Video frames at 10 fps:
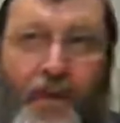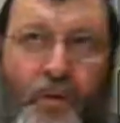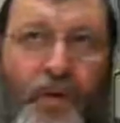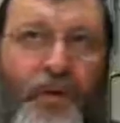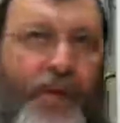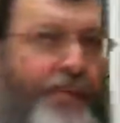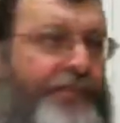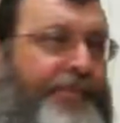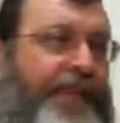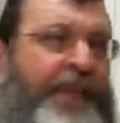with them.
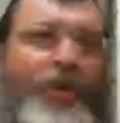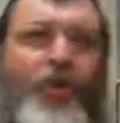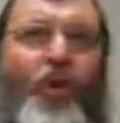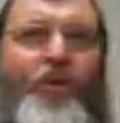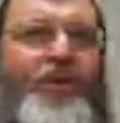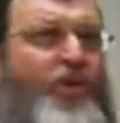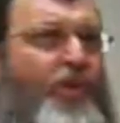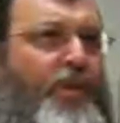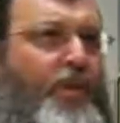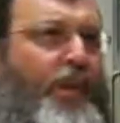That enormous,
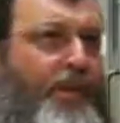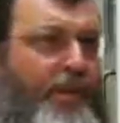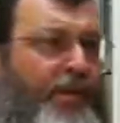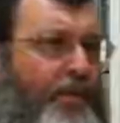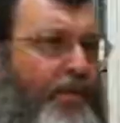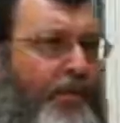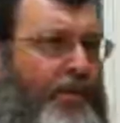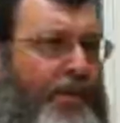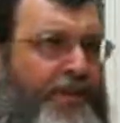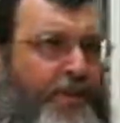enormous wealth that they took from
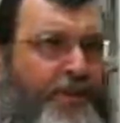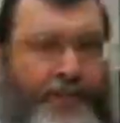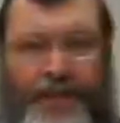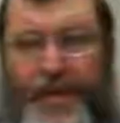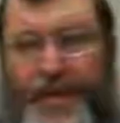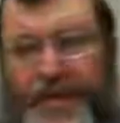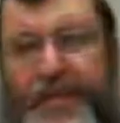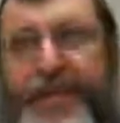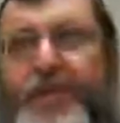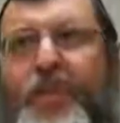the Mitzrayim. It
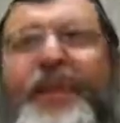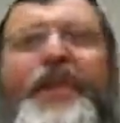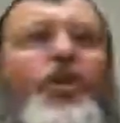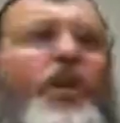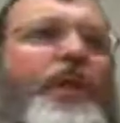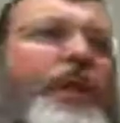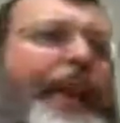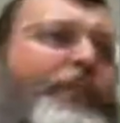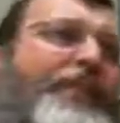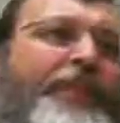says what they took at the
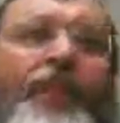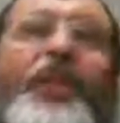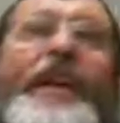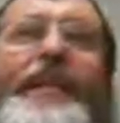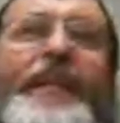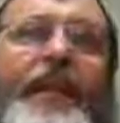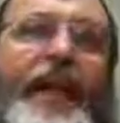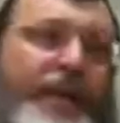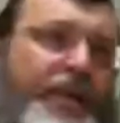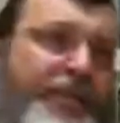Yam was even greater than
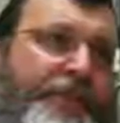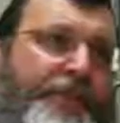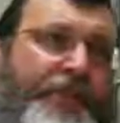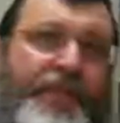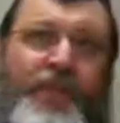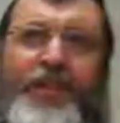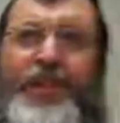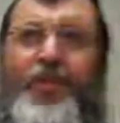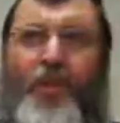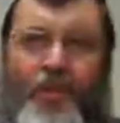that. There was
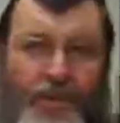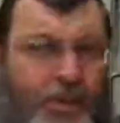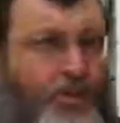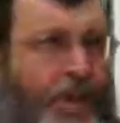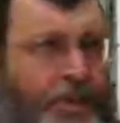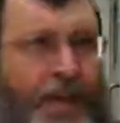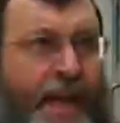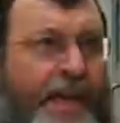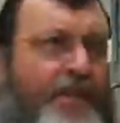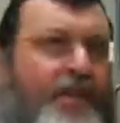enormous treasure
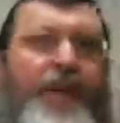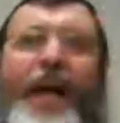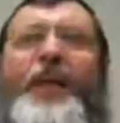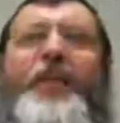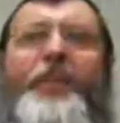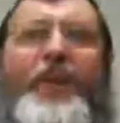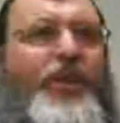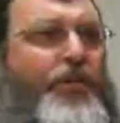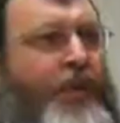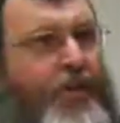houses lying on the
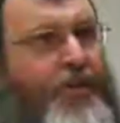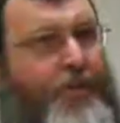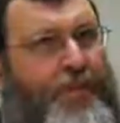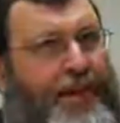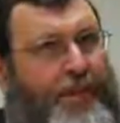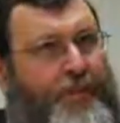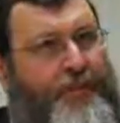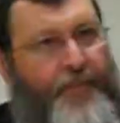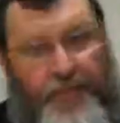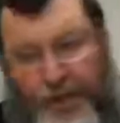beach for everyone to pick up.
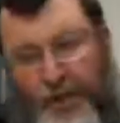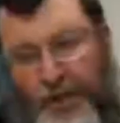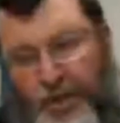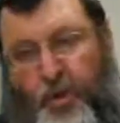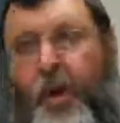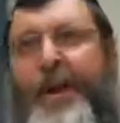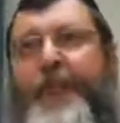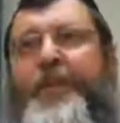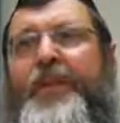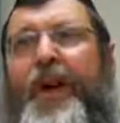So what
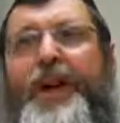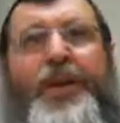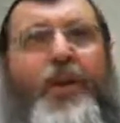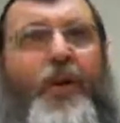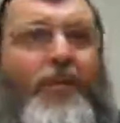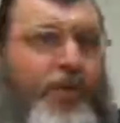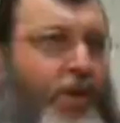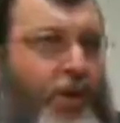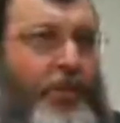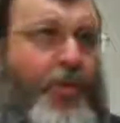happened? The Anan HaKavod
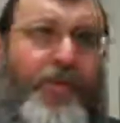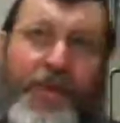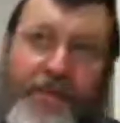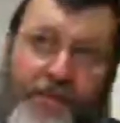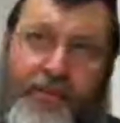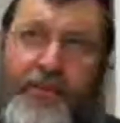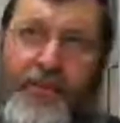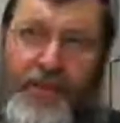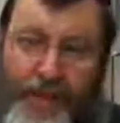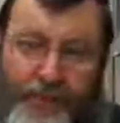started moving. It
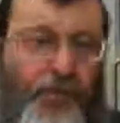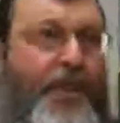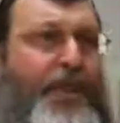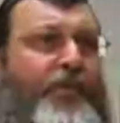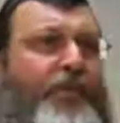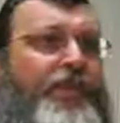was time to leave.